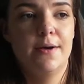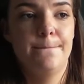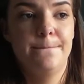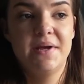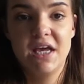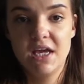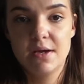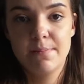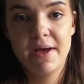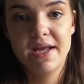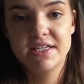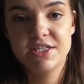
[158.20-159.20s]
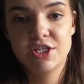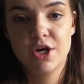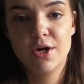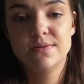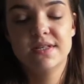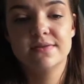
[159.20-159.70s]
pink based
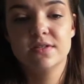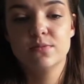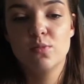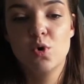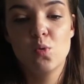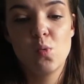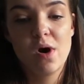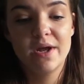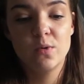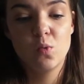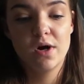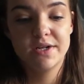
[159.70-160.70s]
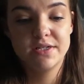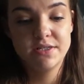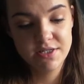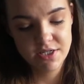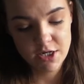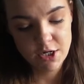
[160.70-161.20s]
tones, there was a more white one.
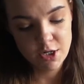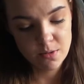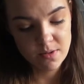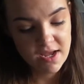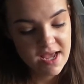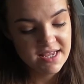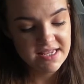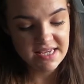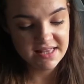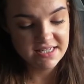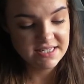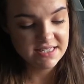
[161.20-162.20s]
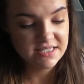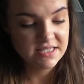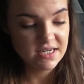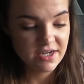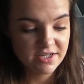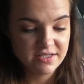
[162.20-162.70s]
So yeah,
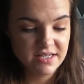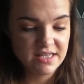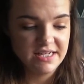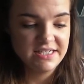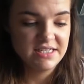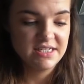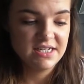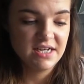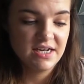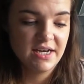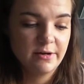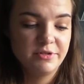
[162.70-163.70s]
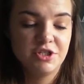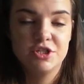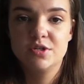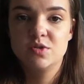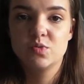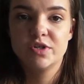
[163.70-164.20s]
I asked the lady to help me
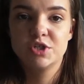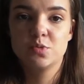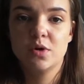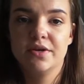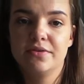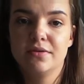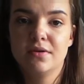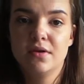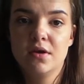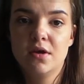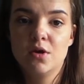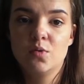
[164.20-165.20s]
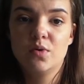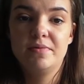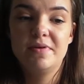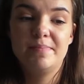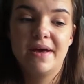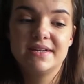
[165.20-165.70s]
choose which one would
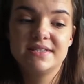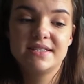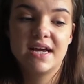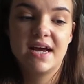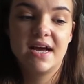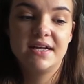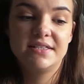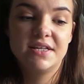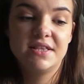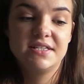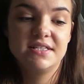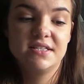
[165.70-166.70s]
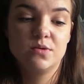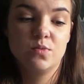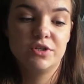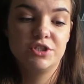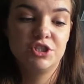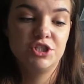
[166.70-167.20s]
be best, and this is the
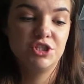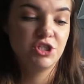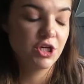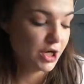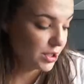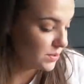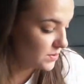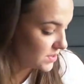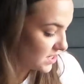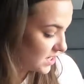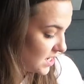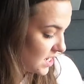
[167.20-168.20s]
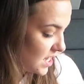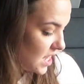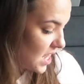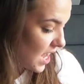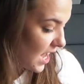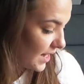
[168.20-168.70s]
one she chose.
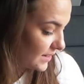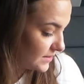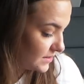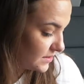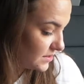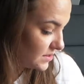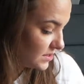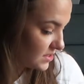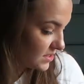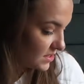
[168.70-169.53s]
And